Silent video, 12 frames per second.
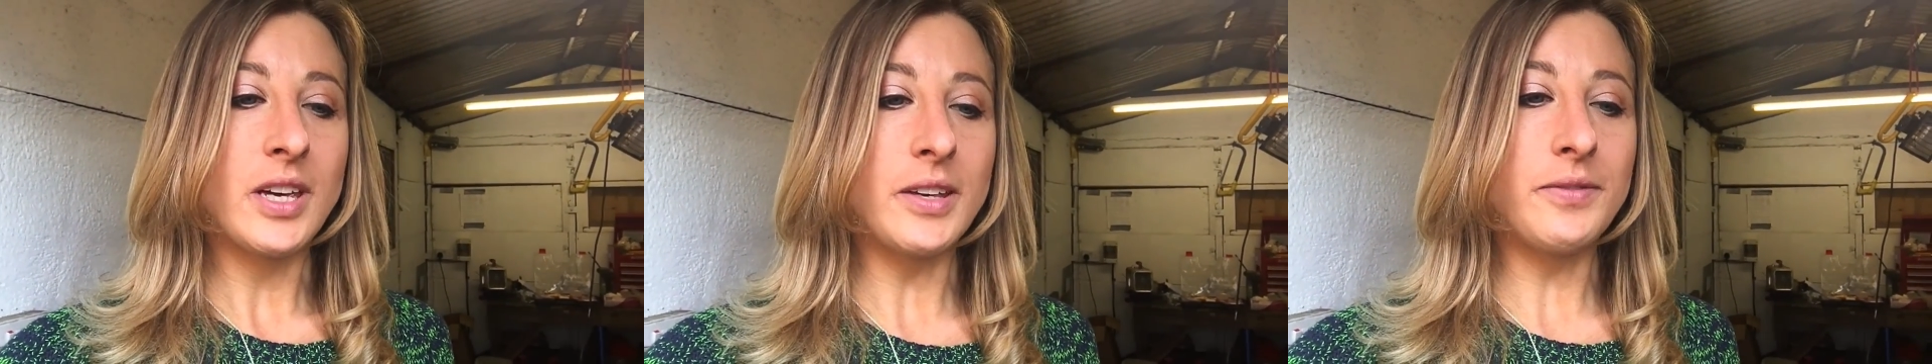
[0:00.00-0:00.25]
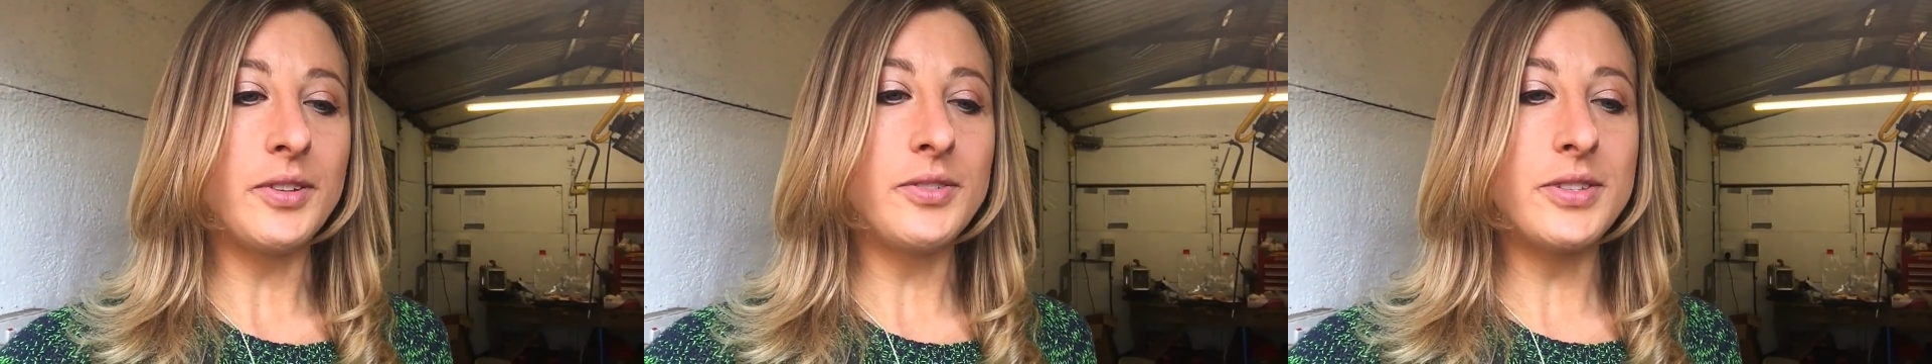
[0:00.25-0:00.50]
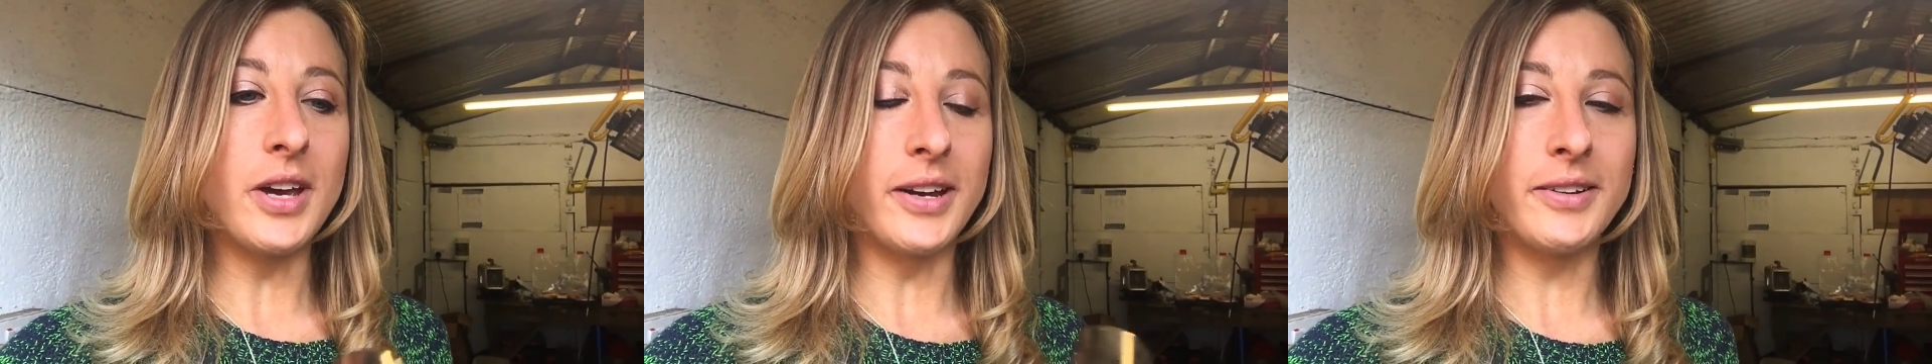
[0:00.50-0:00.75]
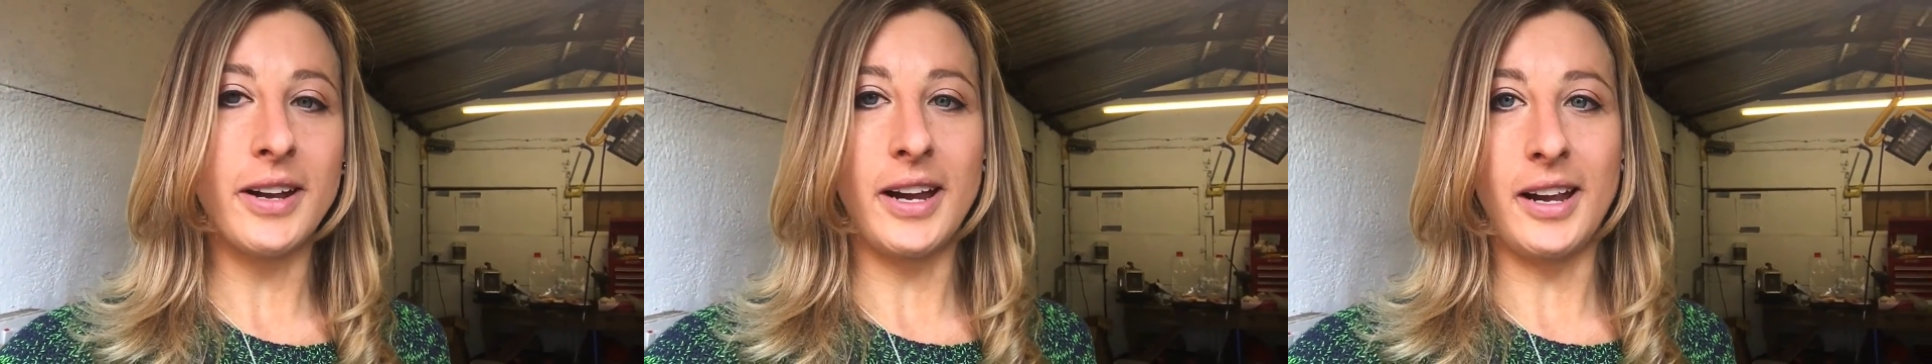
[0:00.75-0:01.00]
If you
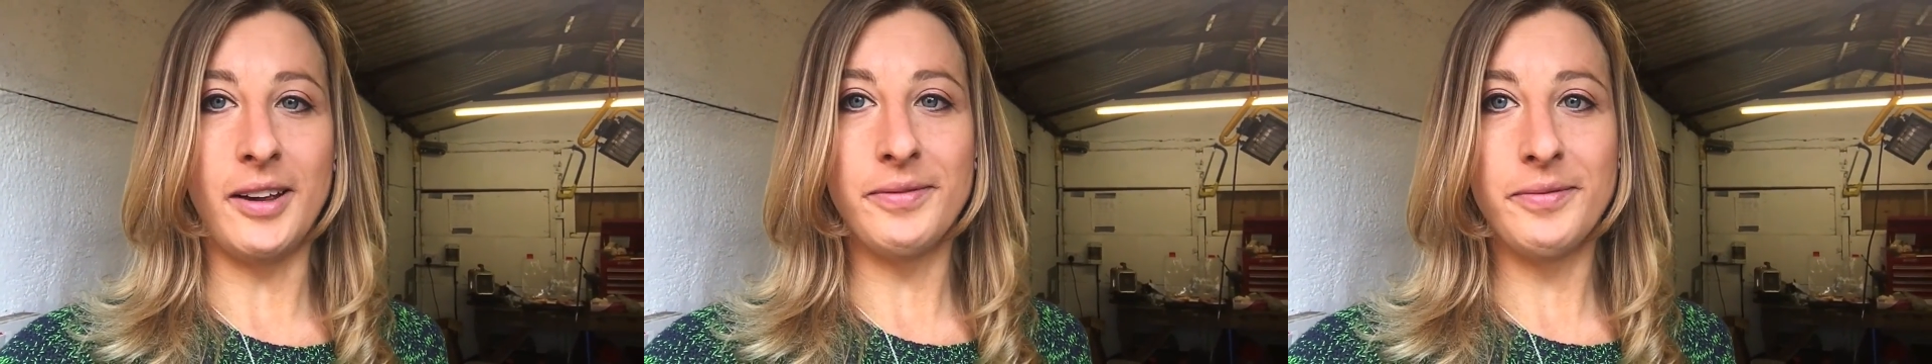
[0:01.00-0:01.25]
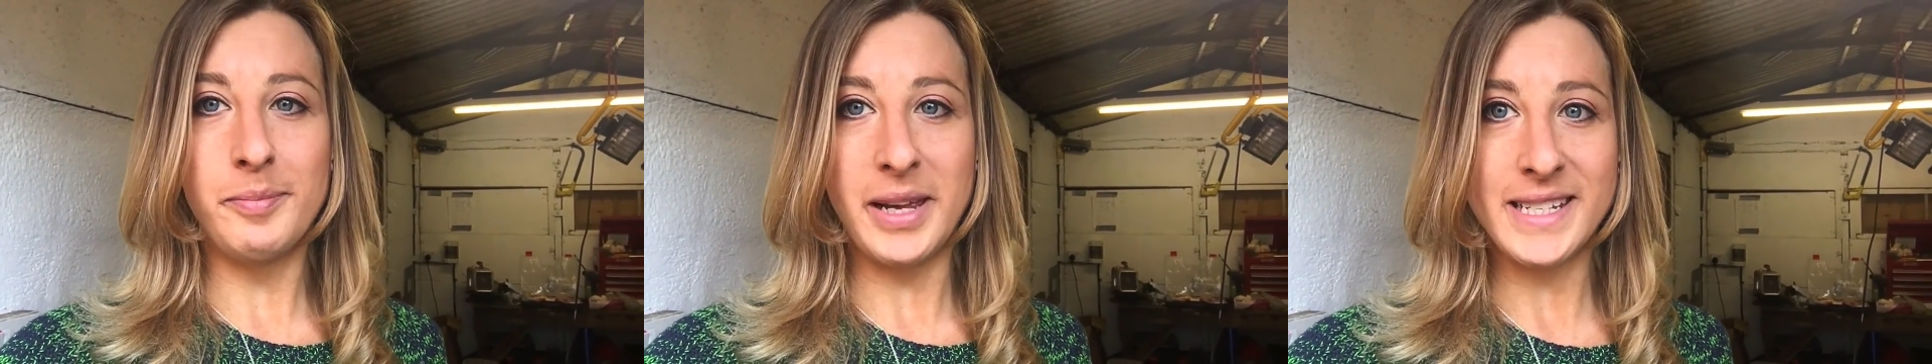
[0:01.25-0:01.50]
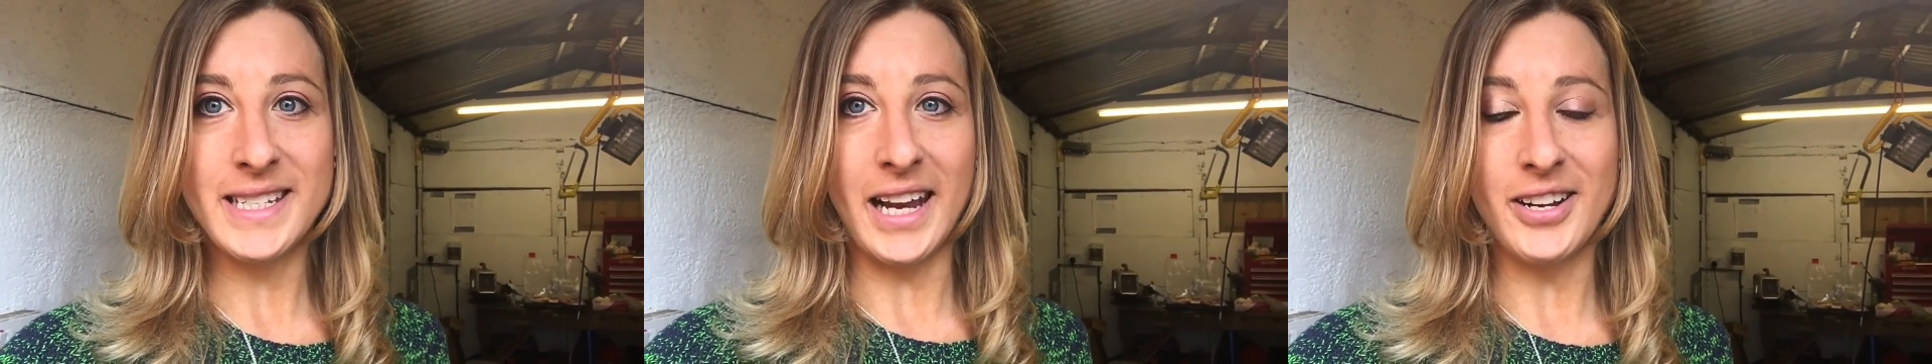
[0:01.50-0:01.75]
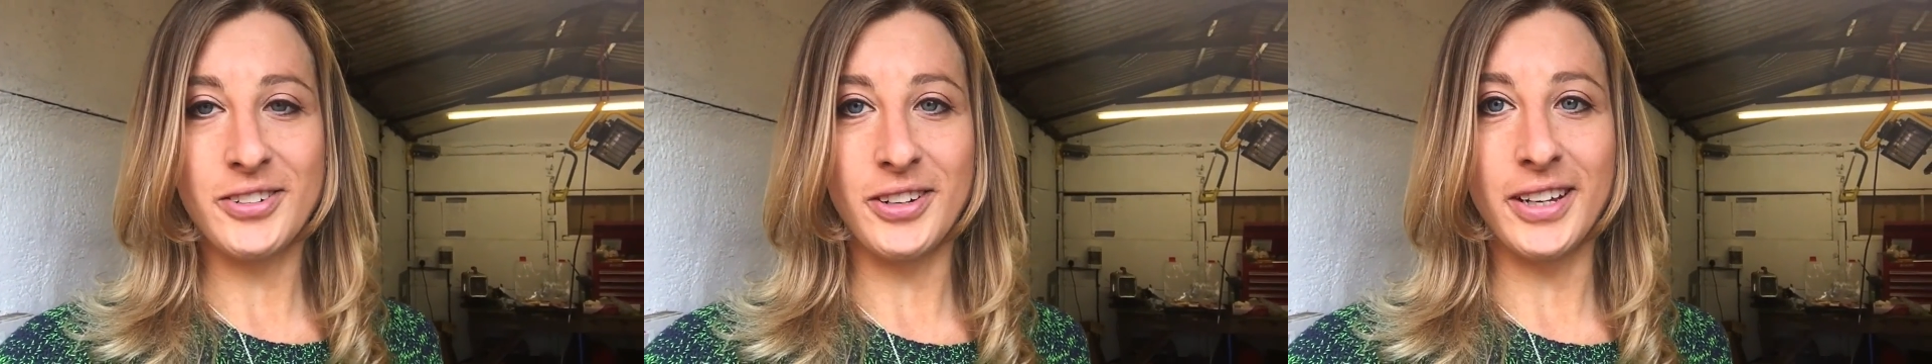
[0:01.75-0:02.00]
don't have mains
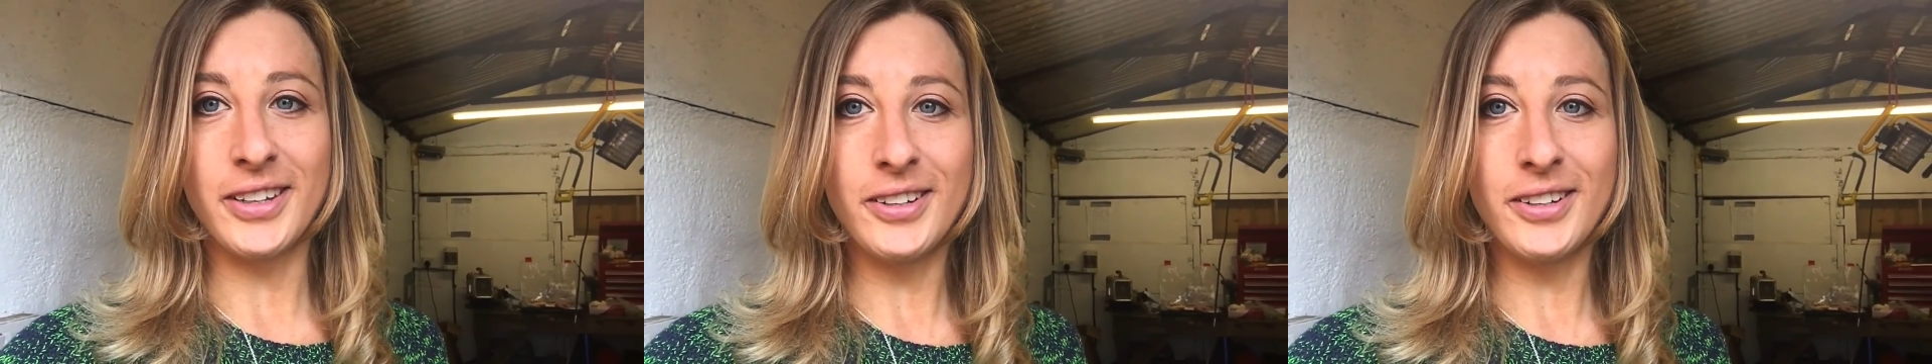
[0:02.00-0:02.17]
electric,